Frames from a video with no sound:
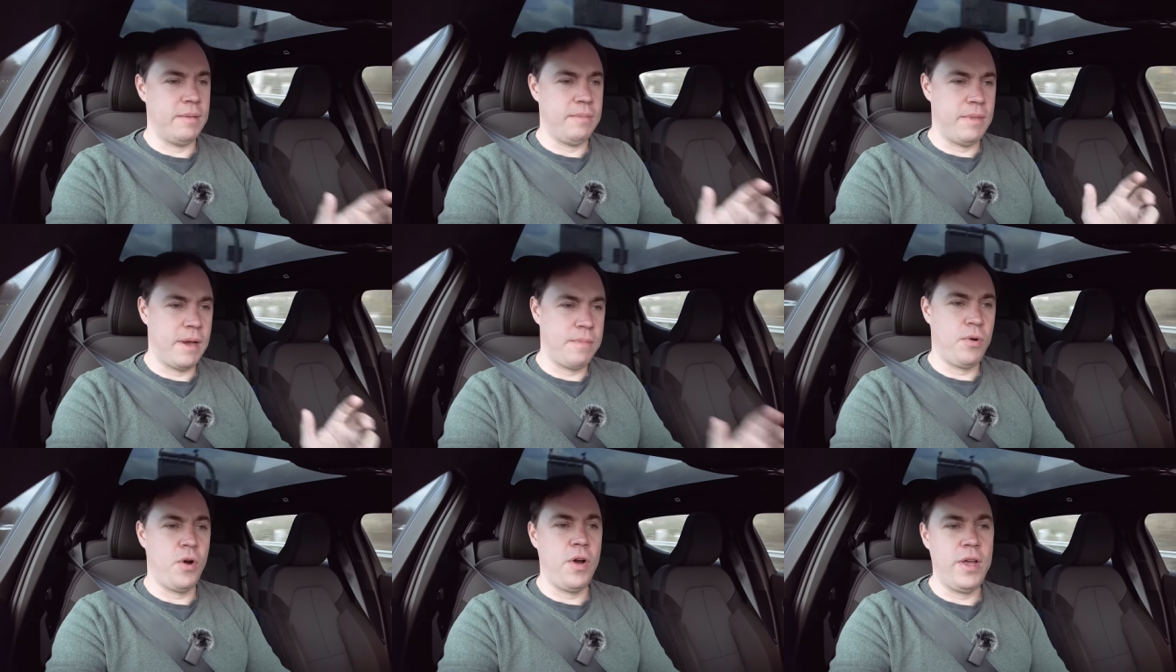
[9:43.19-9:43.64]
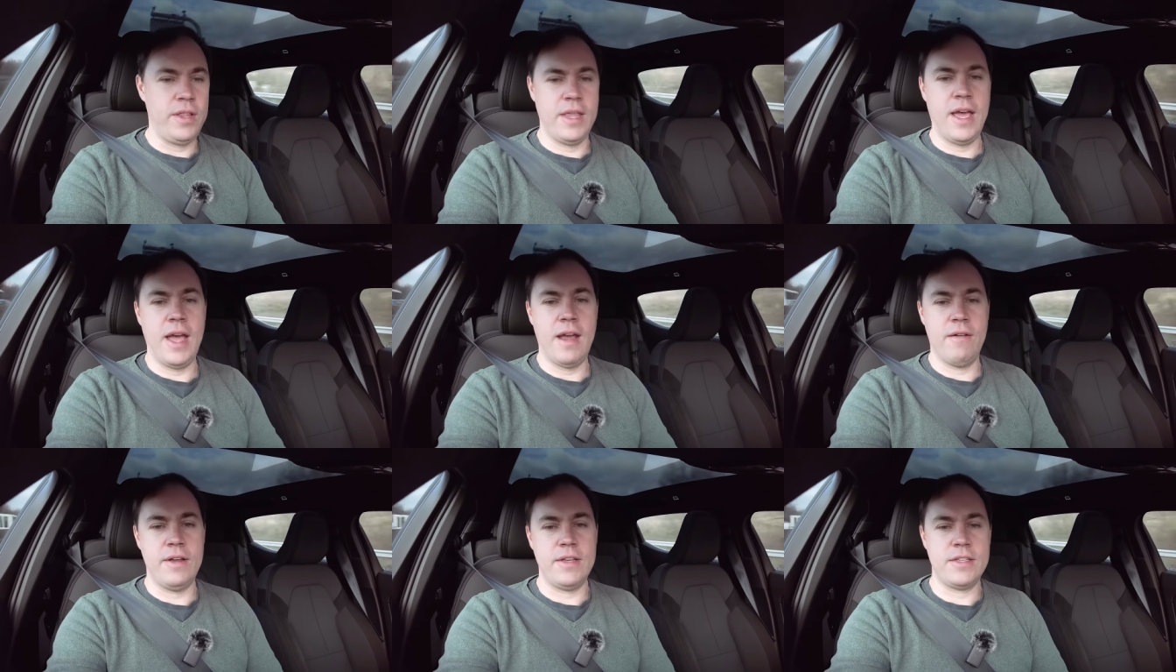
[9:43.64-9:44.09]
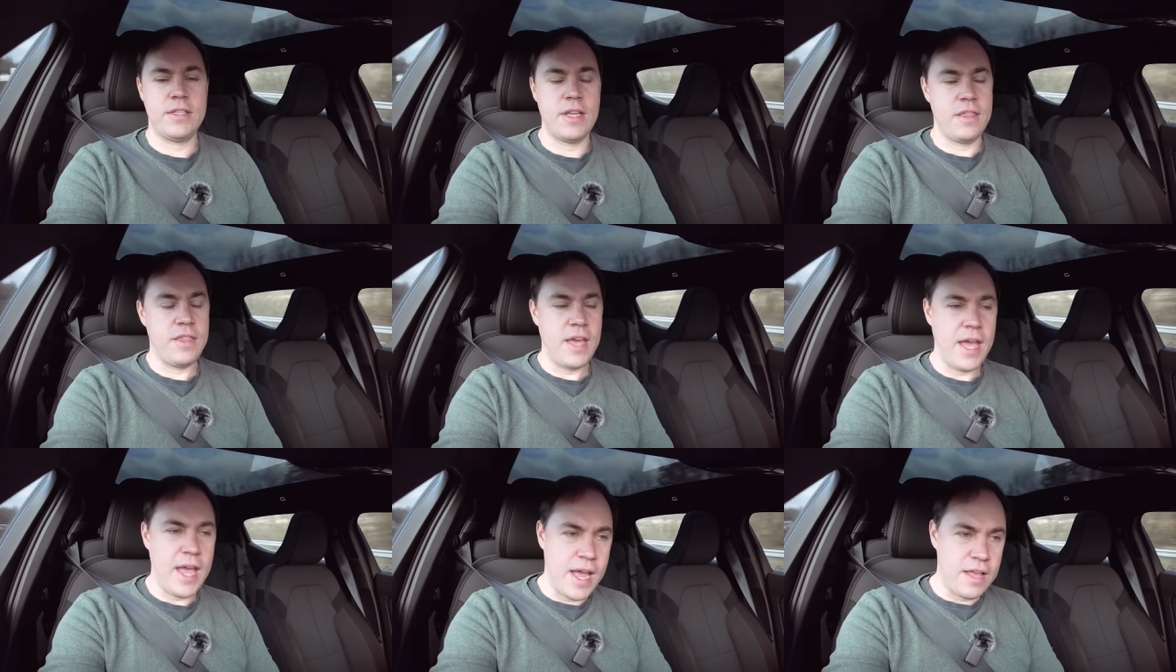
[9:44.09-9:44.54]
my point there is
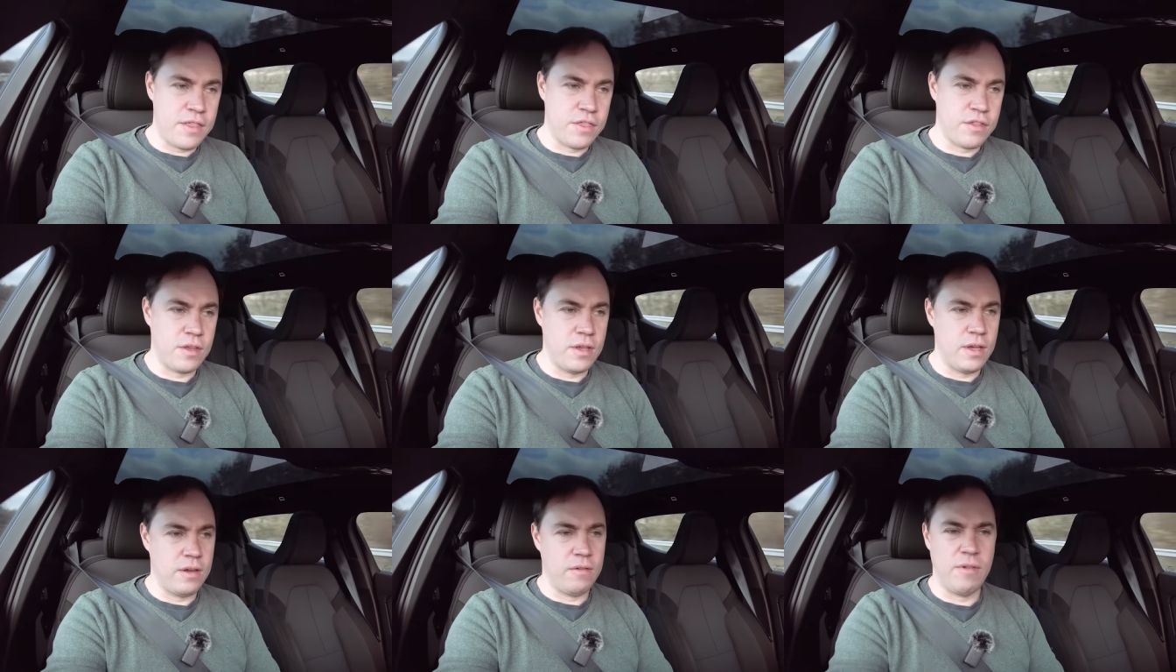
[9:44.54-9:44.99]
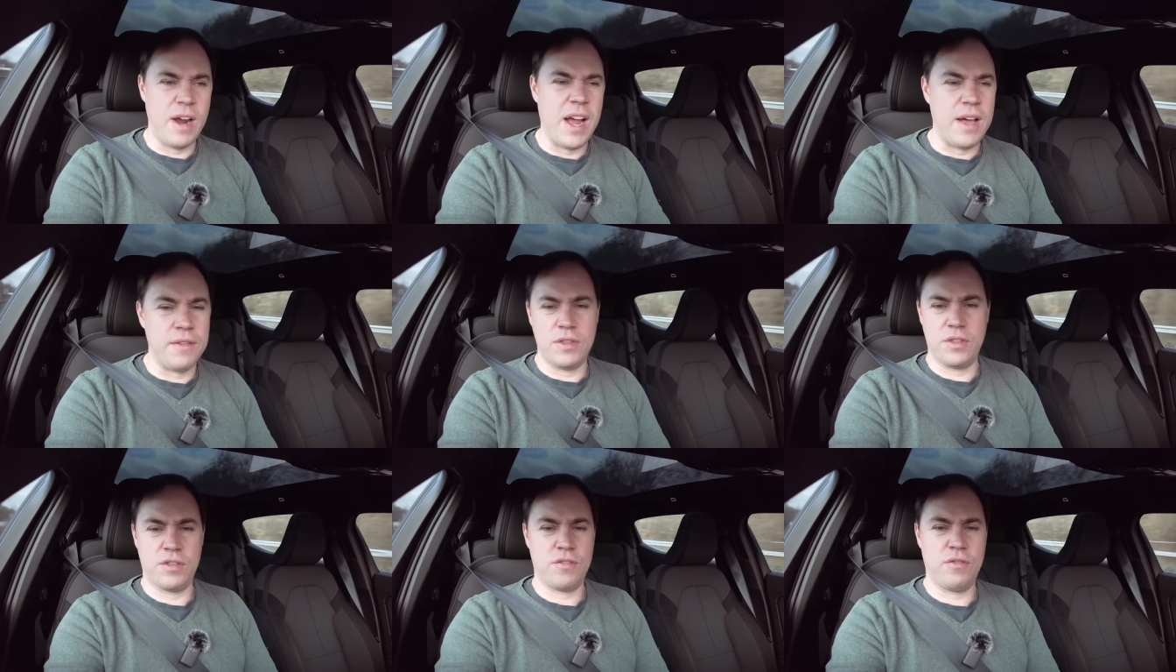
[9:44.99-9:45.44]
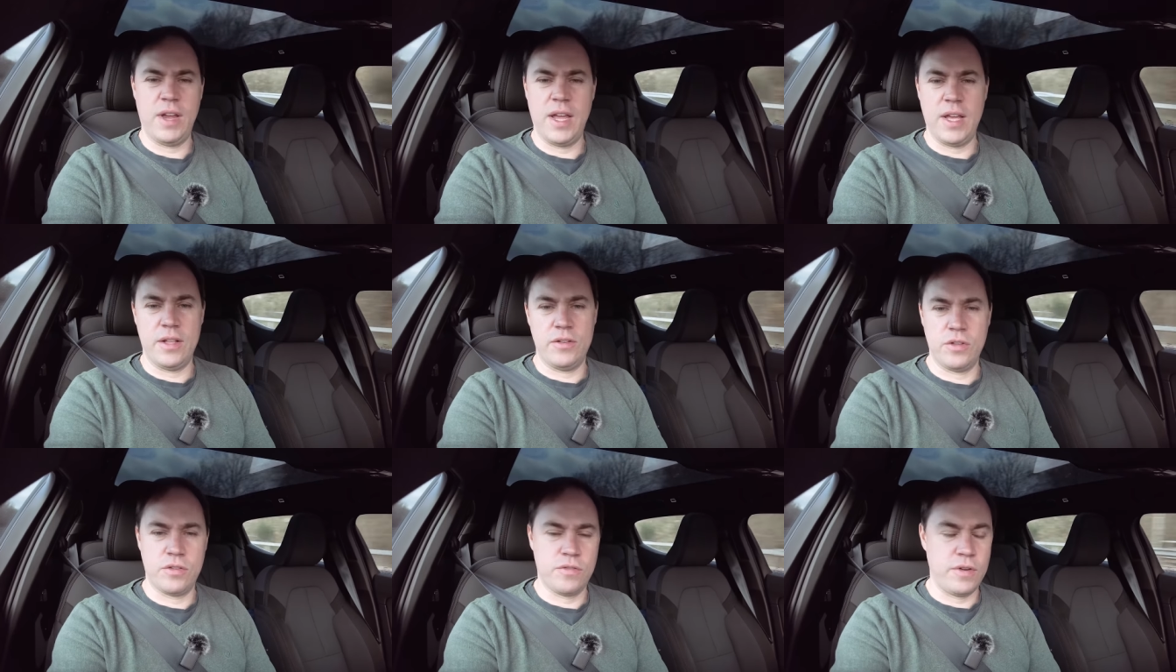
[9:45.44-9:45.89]
they had around the three
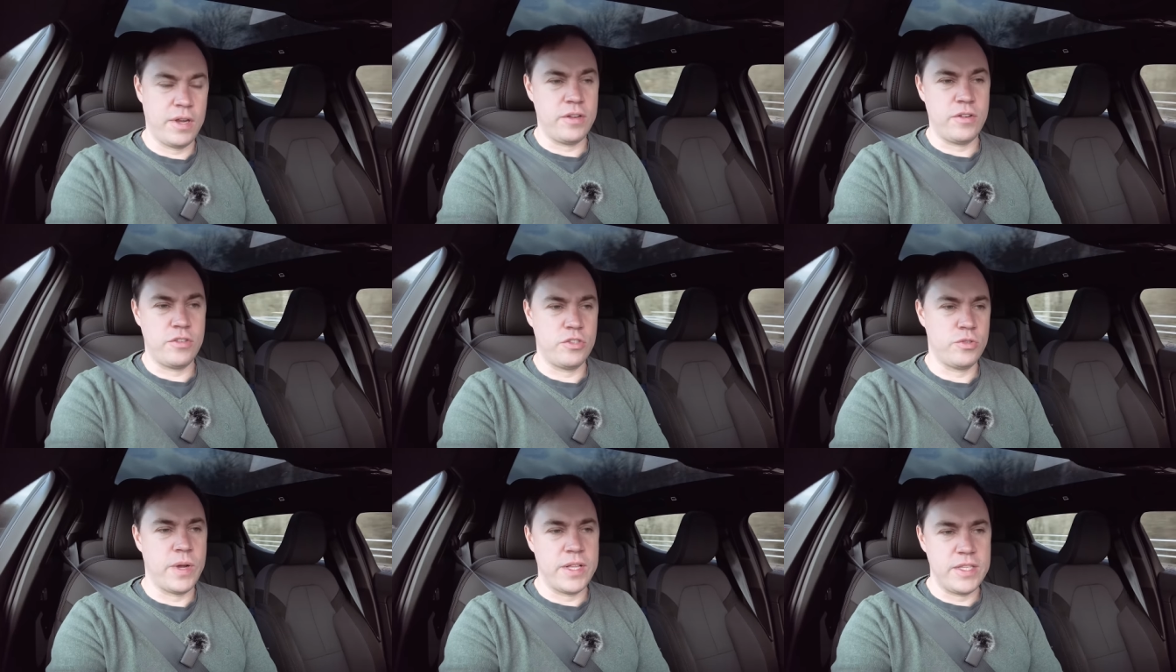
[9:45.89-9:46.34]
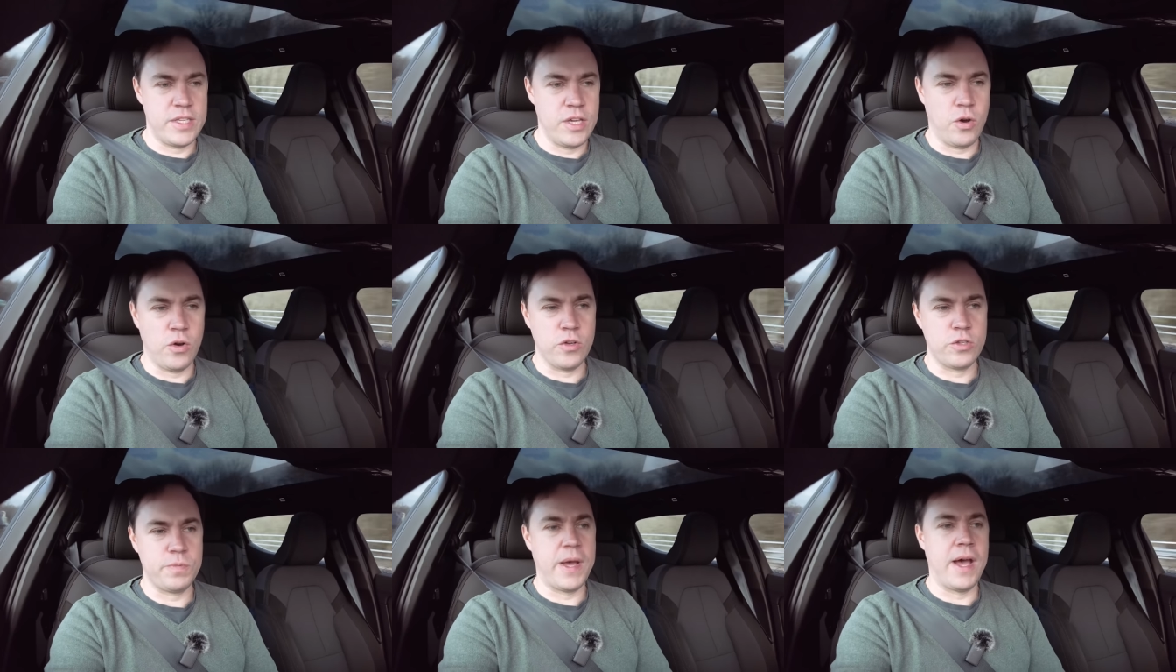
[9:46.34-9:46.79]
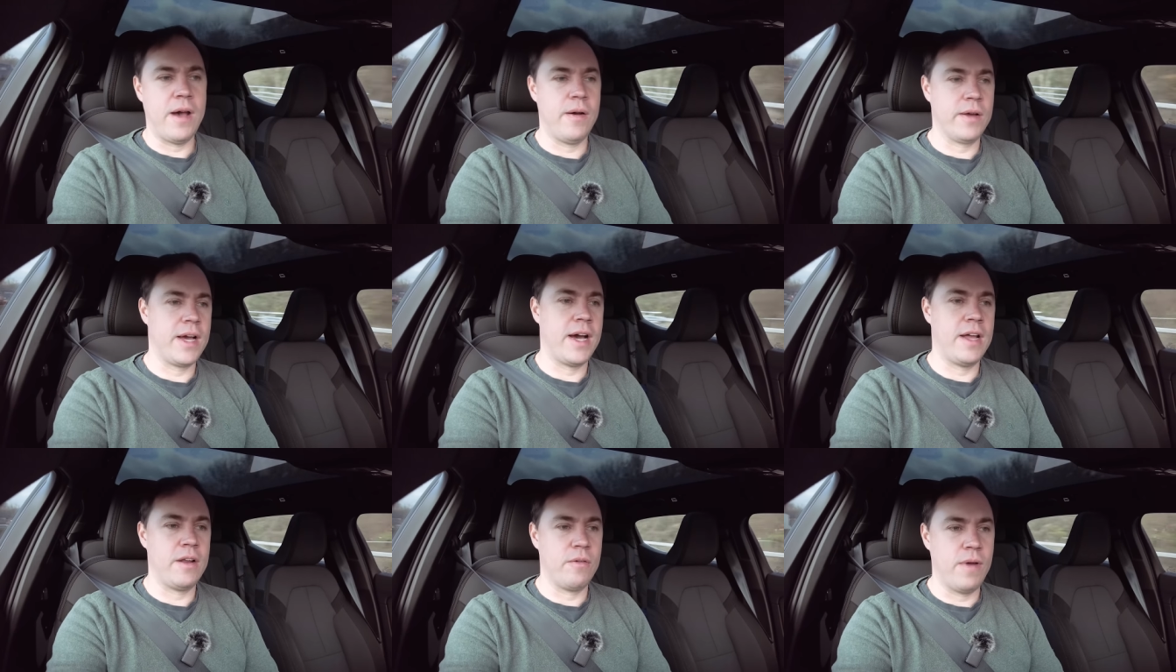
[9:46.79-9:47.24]
hundred, three twenty
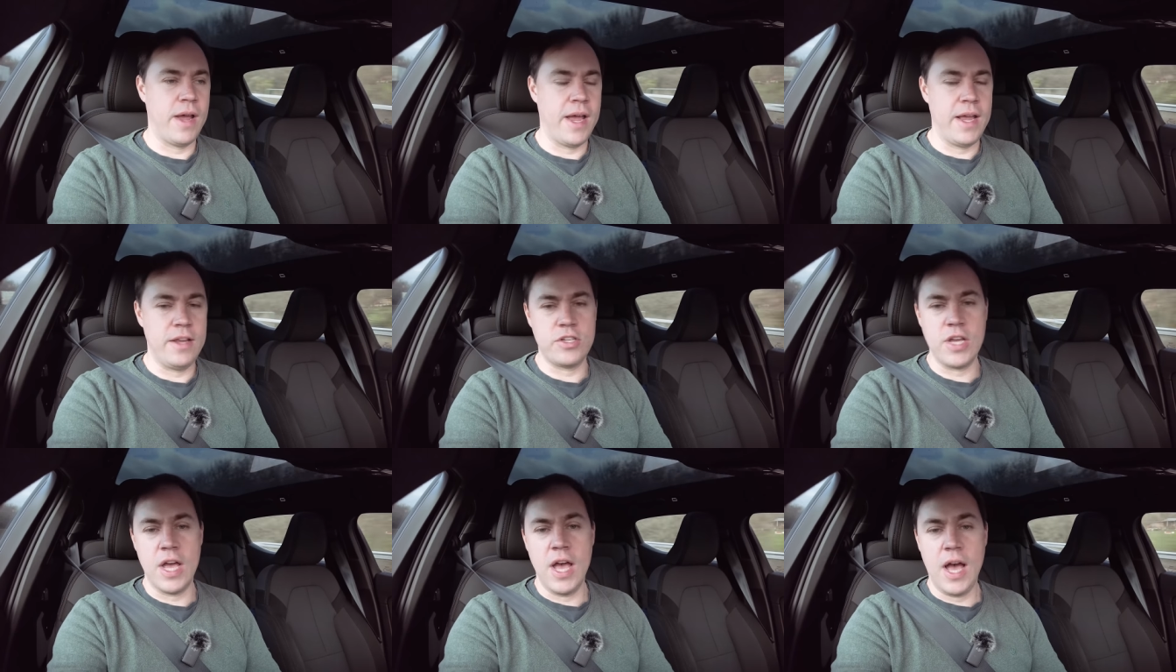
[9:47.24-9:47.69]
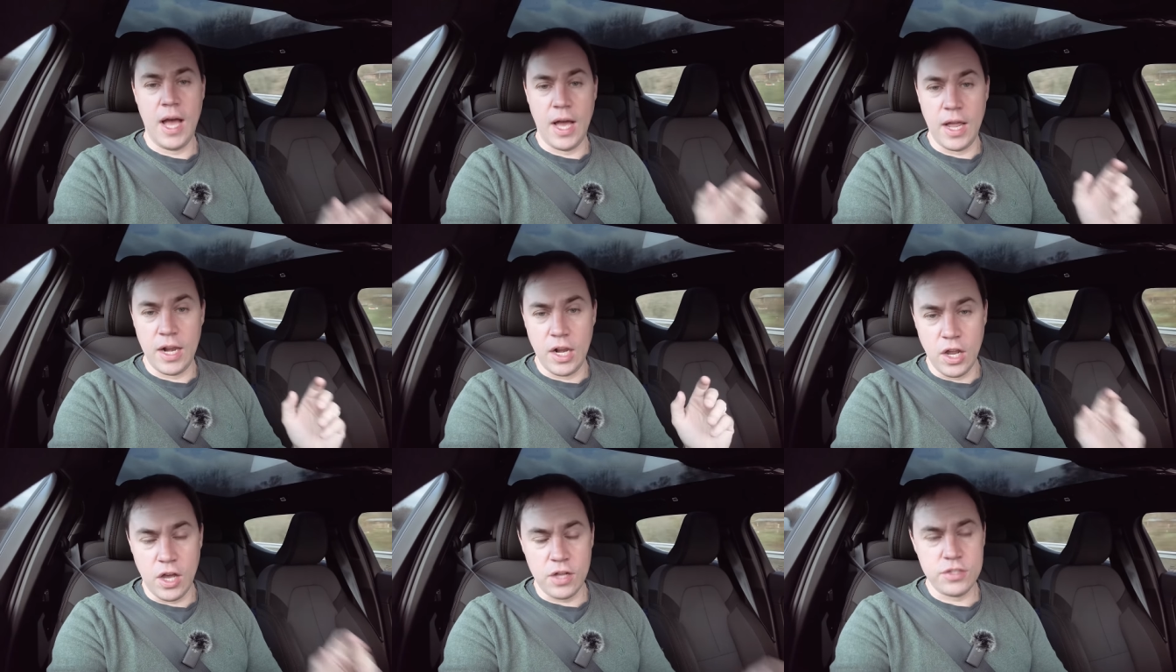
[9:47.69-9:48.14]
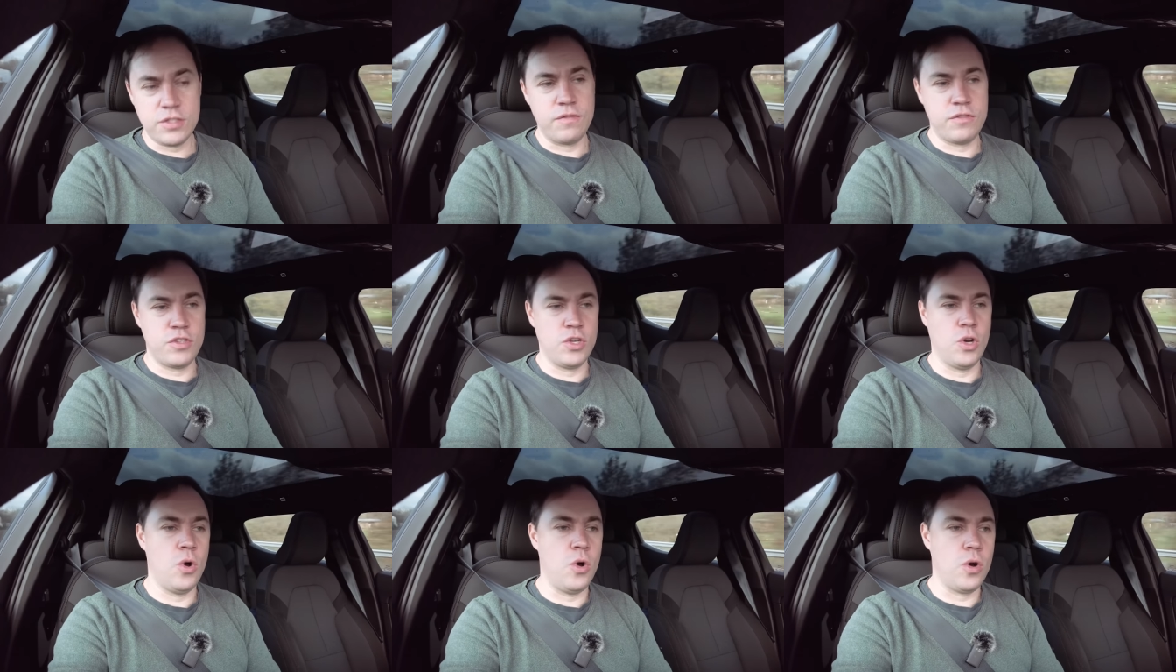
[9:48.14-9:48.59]
horsepower kind of range, a lot
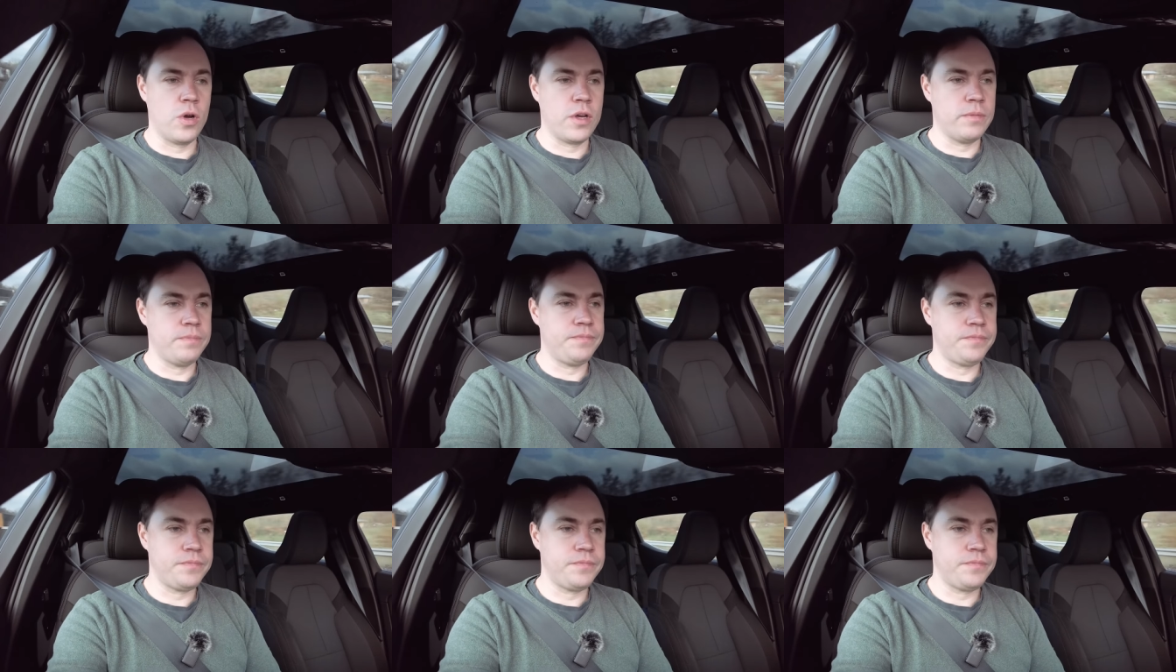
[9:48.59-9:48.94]
of torque,